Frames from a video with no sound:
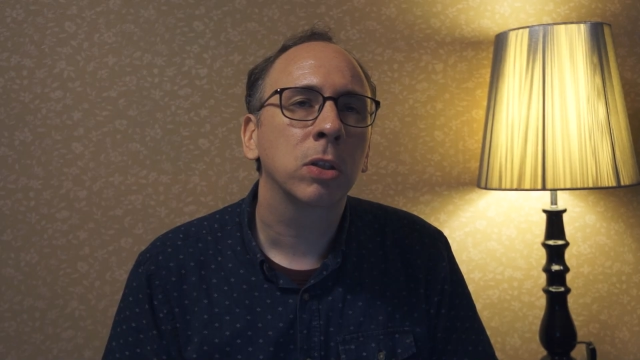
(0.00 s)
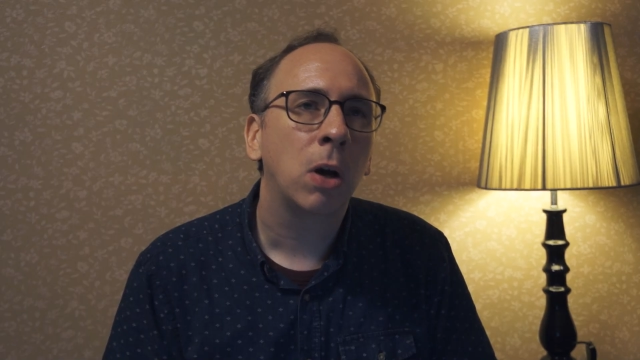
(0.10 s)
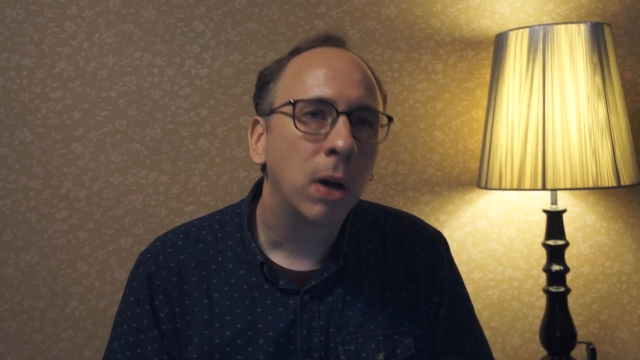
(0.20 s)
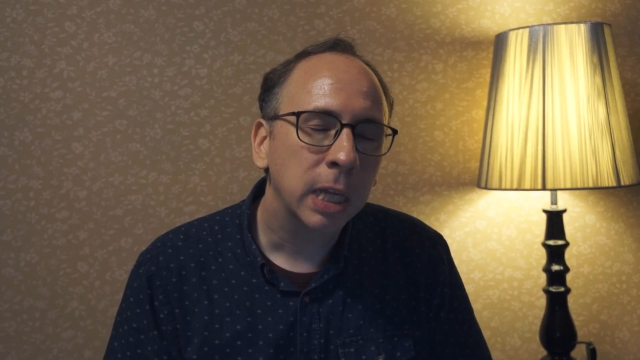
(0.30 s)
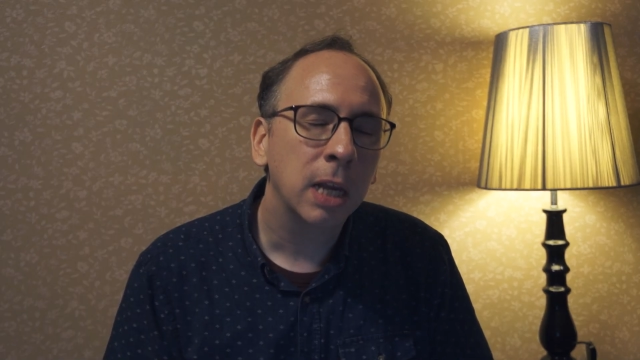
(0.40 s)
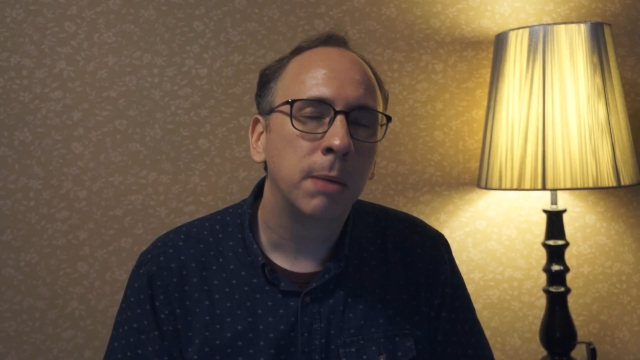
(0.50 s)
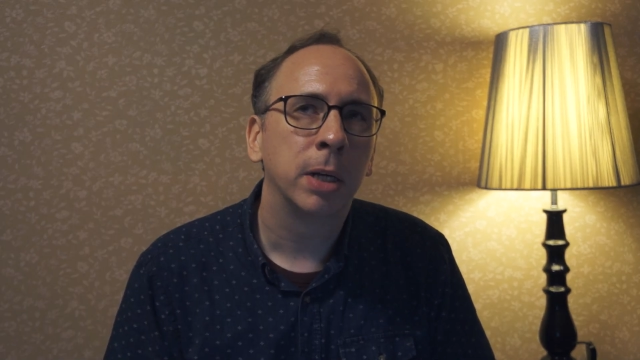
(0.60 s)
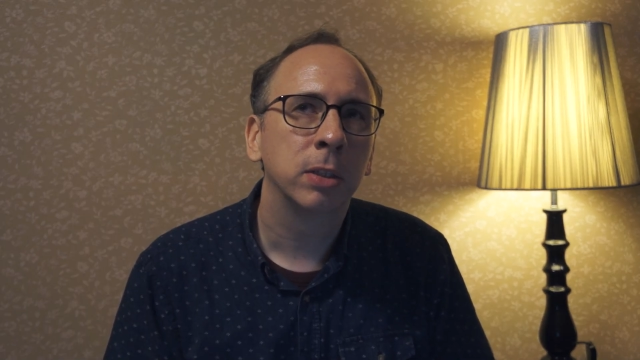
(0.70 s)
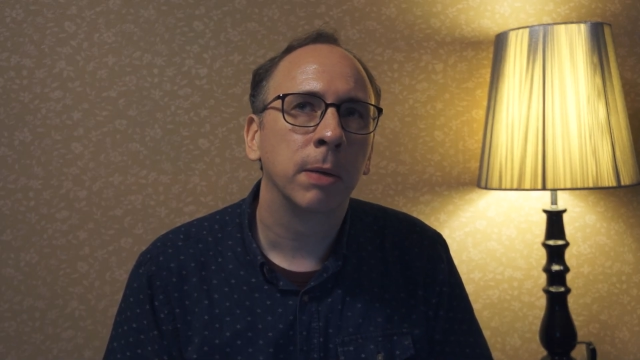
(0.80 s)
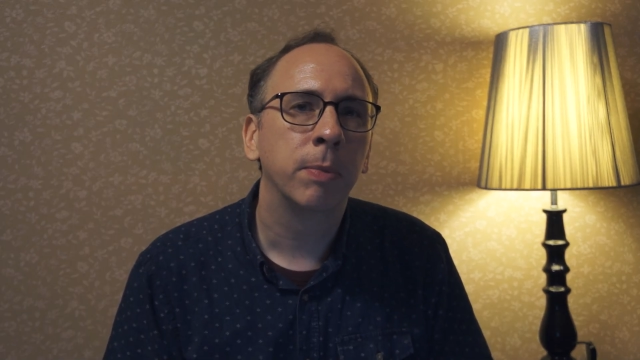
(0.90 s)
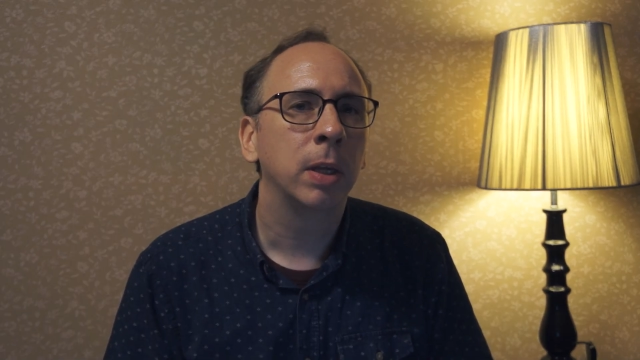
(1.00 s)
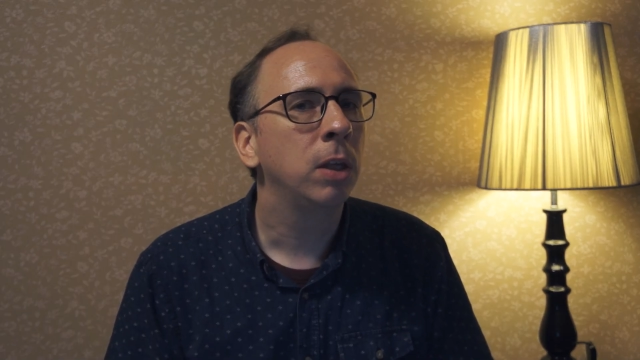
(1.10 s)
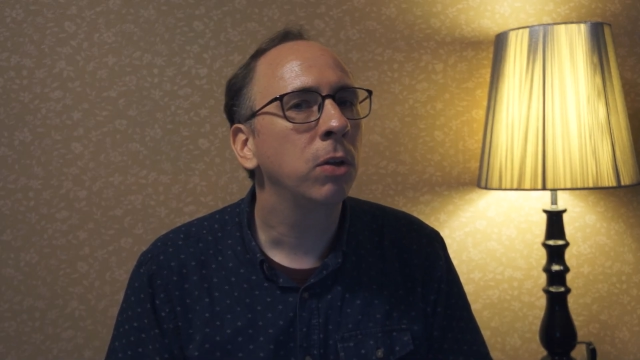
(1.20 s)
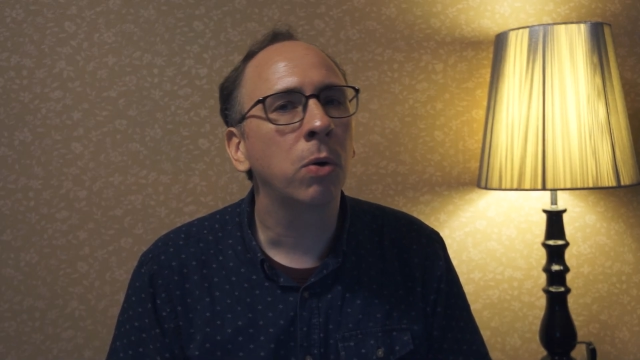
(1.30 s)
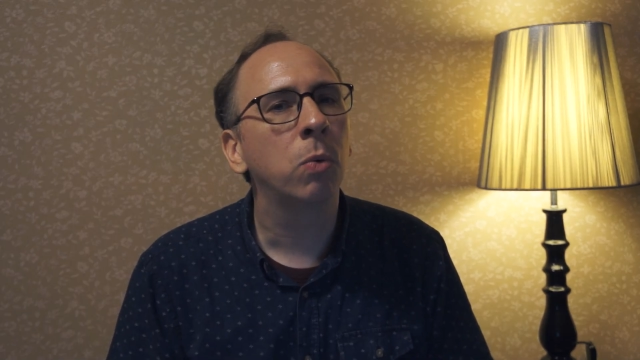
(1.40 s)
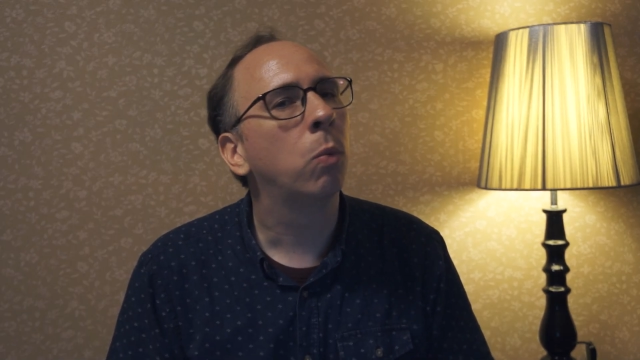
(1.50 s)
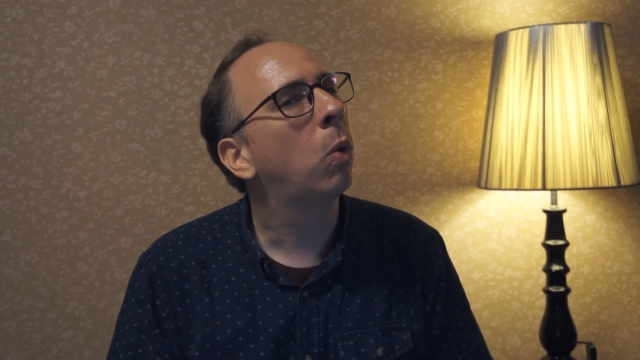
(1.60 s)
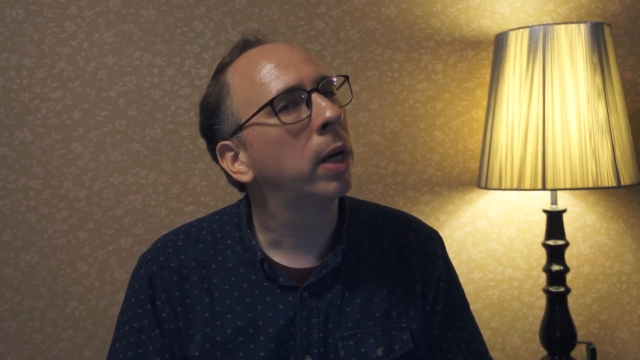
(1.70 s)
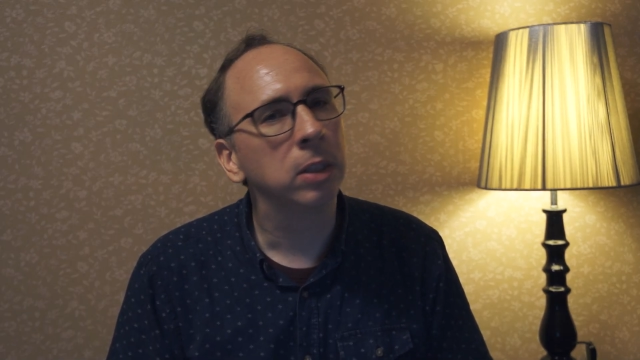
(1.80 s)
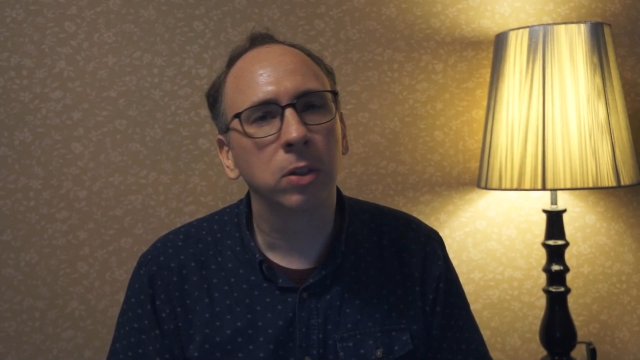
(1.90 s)
talking about something, you don't
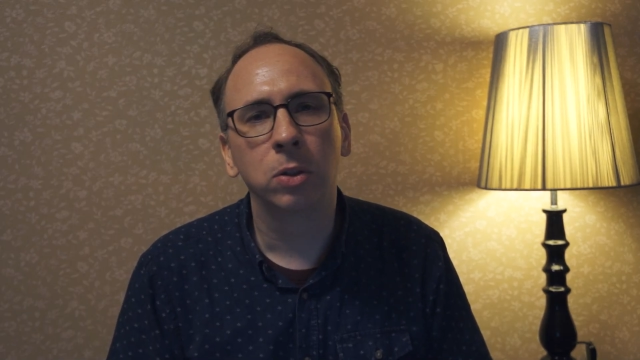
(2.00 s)
want